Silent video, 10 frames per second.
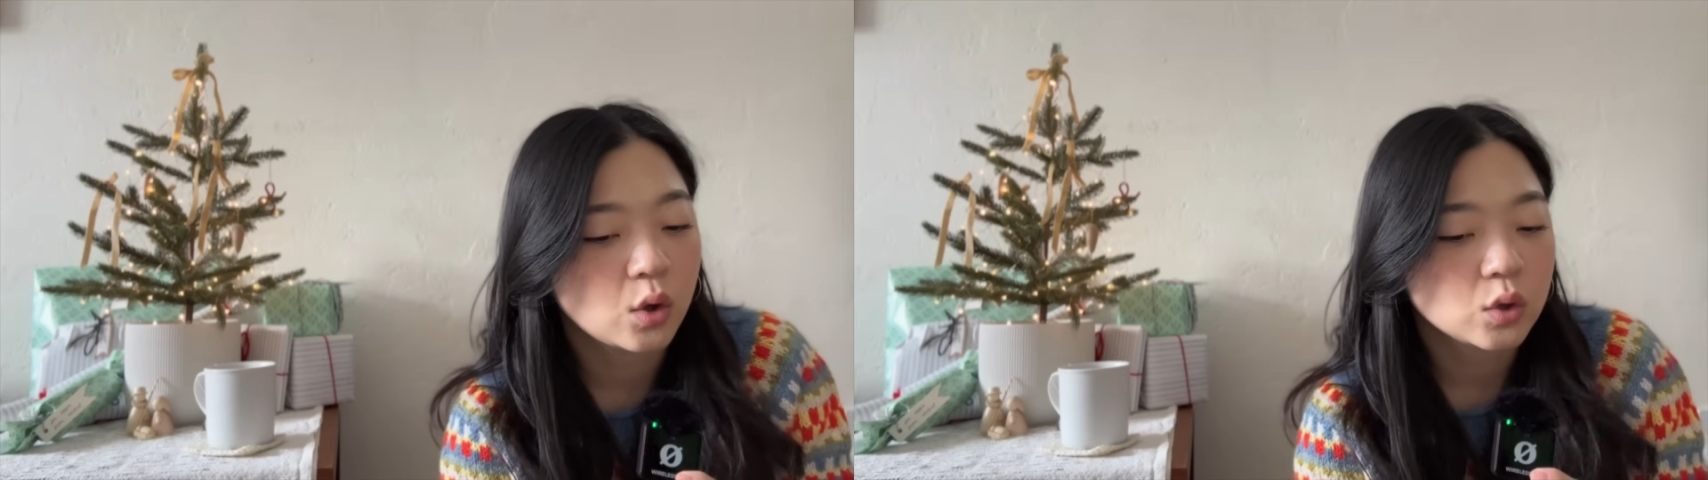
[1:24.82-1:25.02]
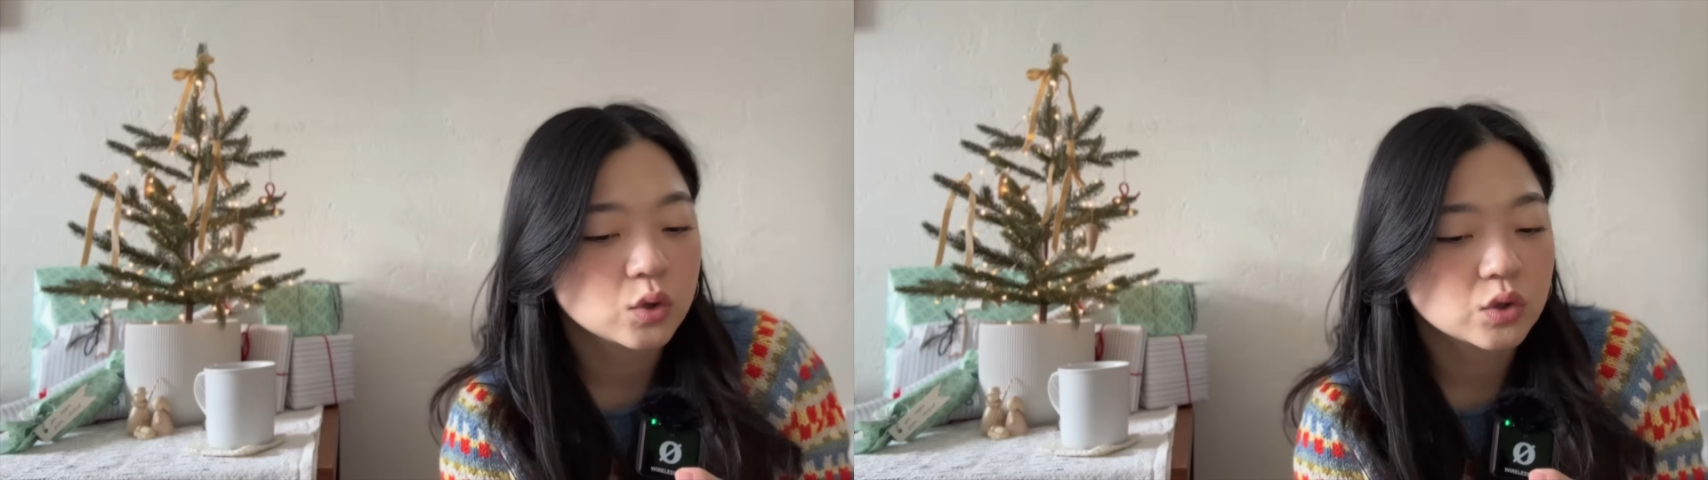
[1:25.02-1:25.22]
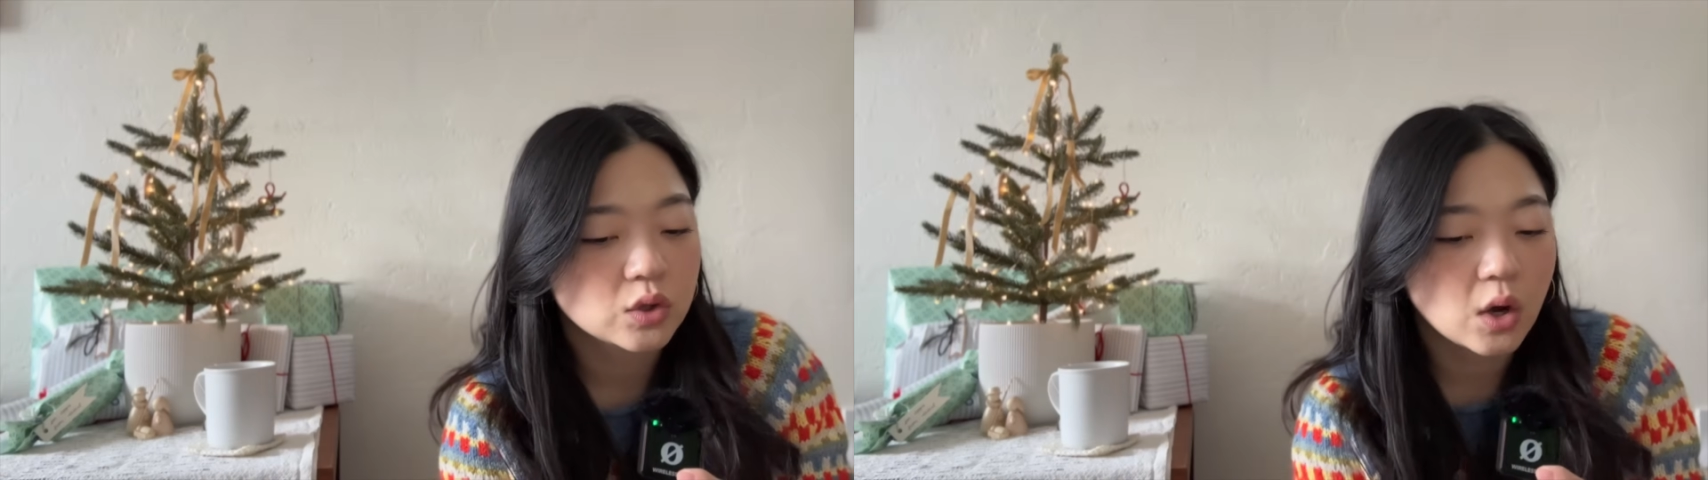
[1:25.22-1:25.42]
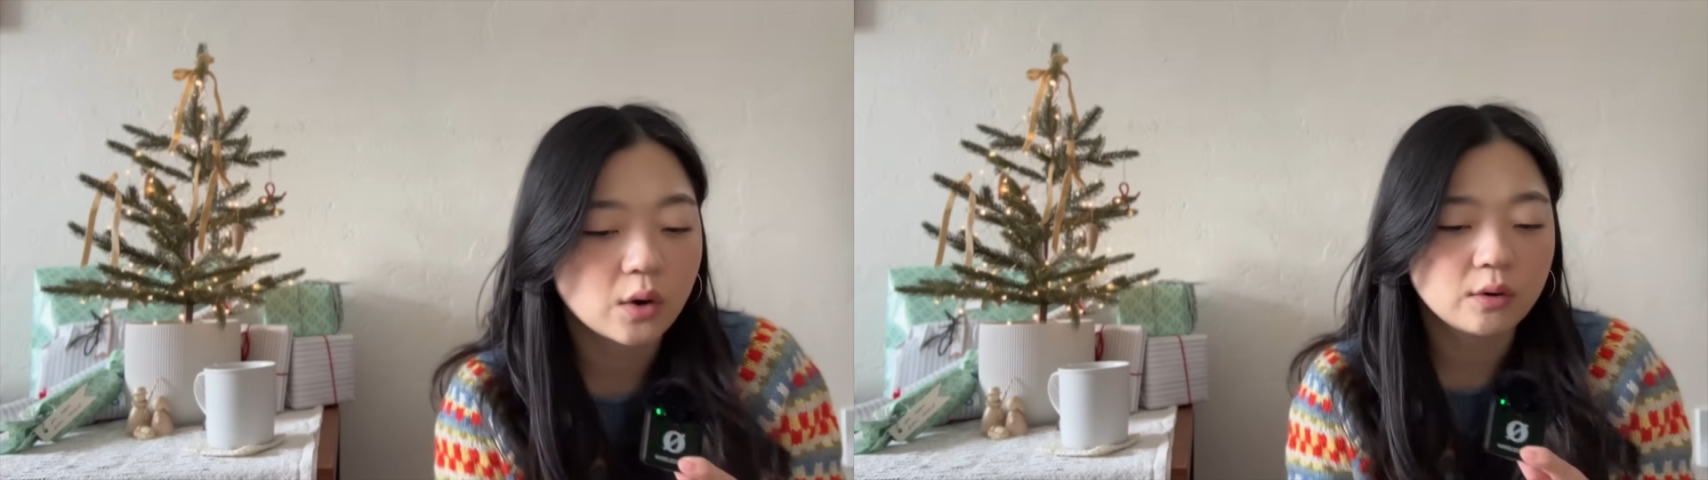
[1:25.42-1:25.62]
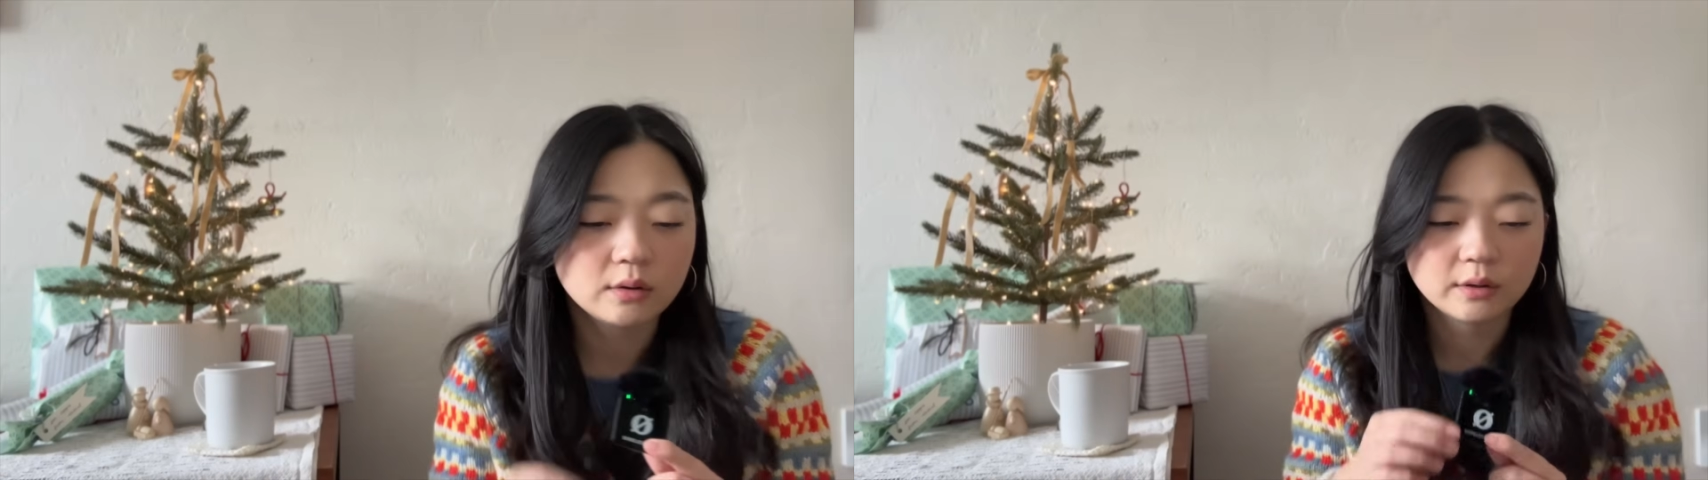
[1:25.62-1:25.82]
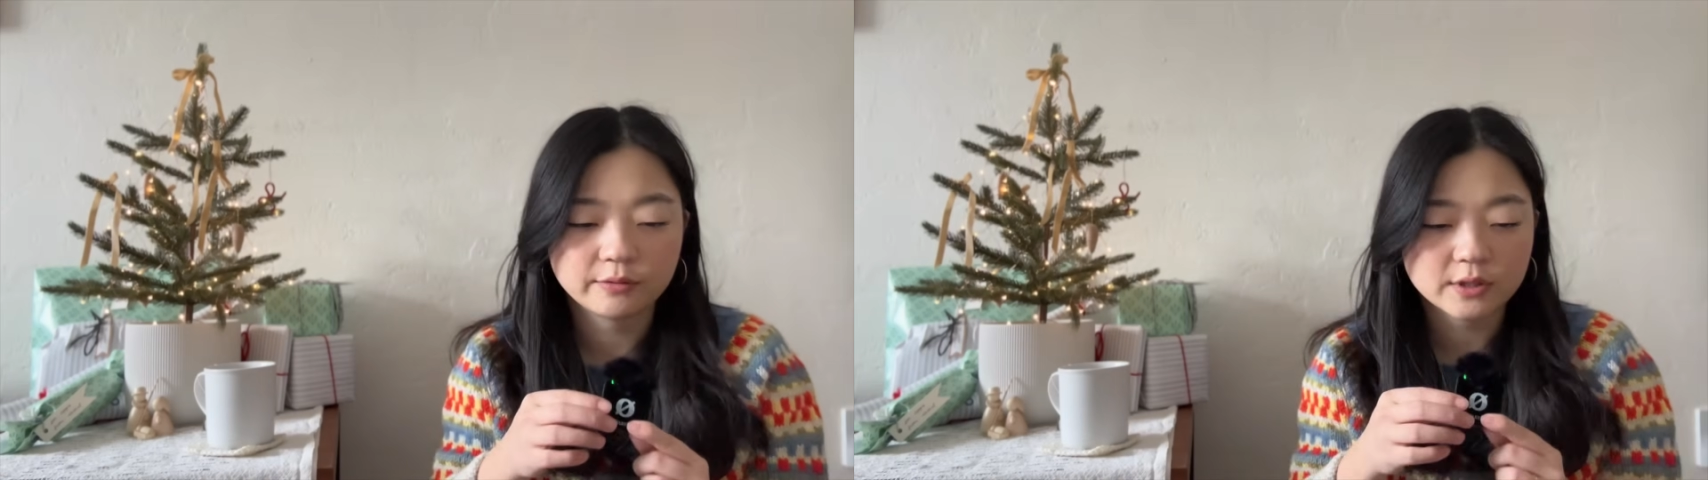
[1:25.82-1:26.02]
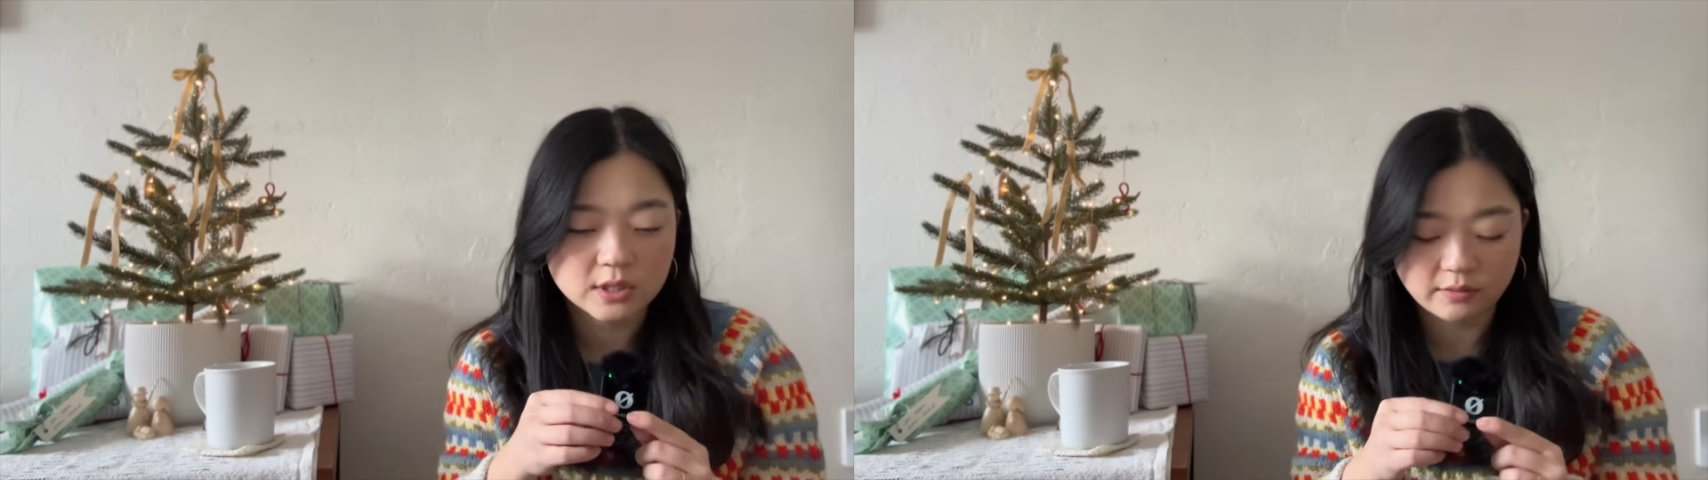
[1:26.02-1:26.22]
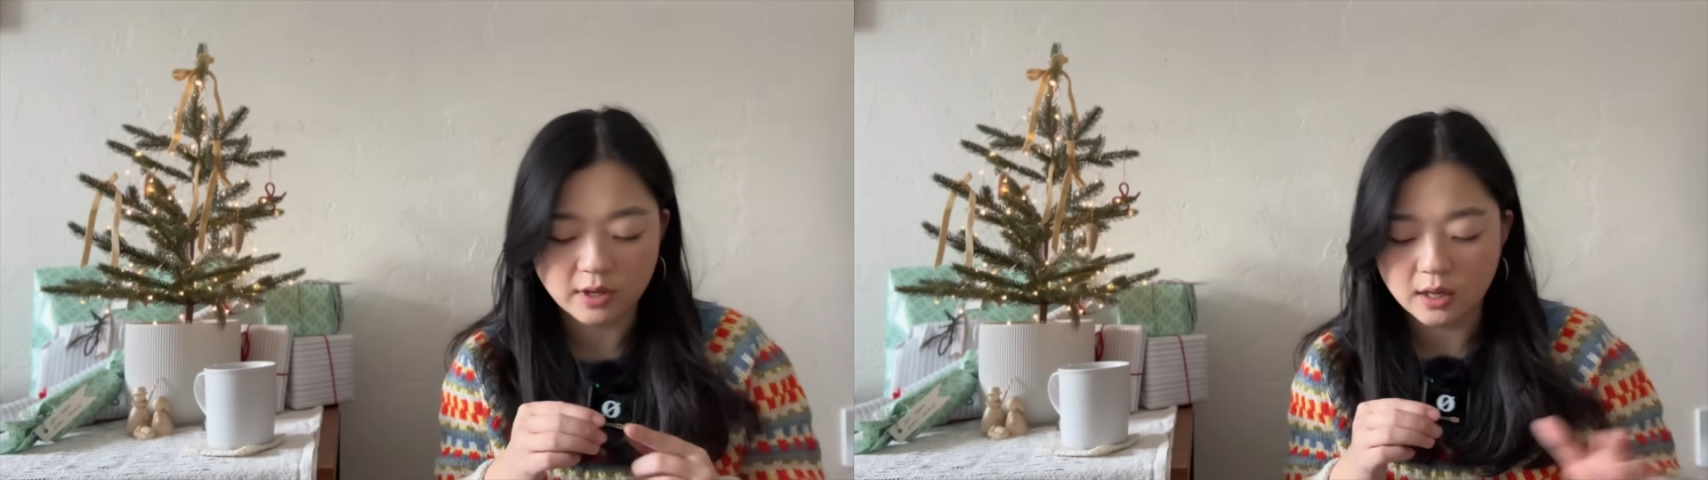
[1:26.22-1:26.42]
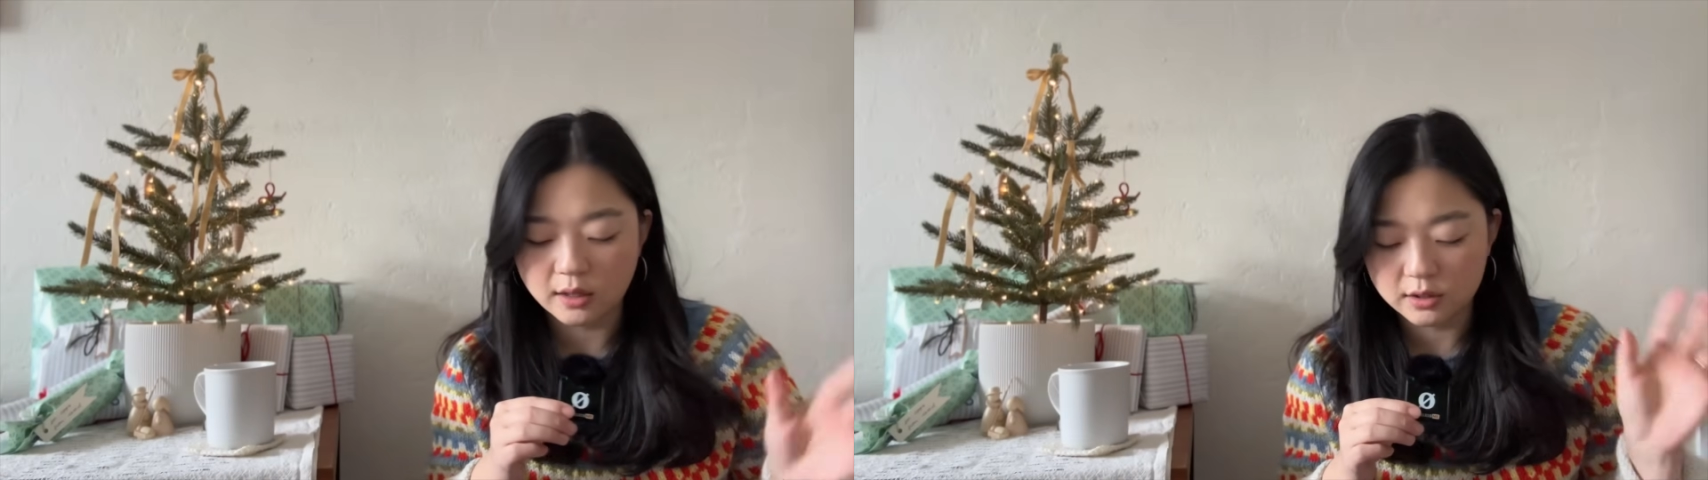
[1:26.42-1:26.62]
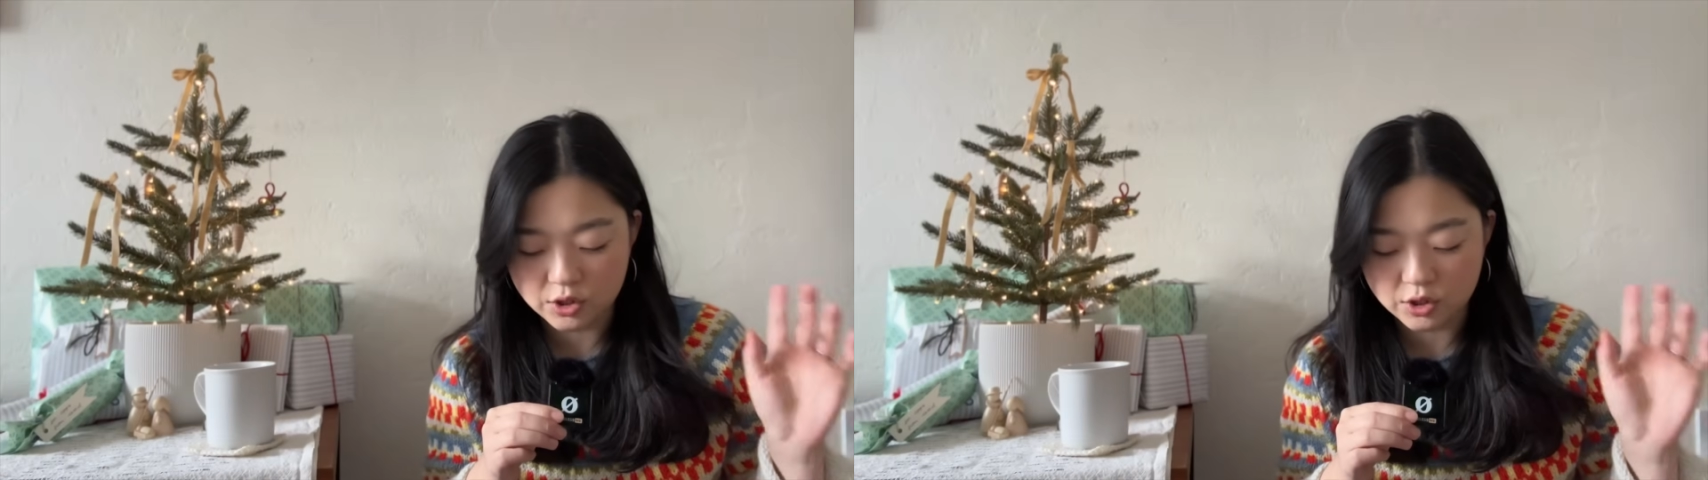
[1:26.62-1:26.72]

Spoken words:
So, first of all,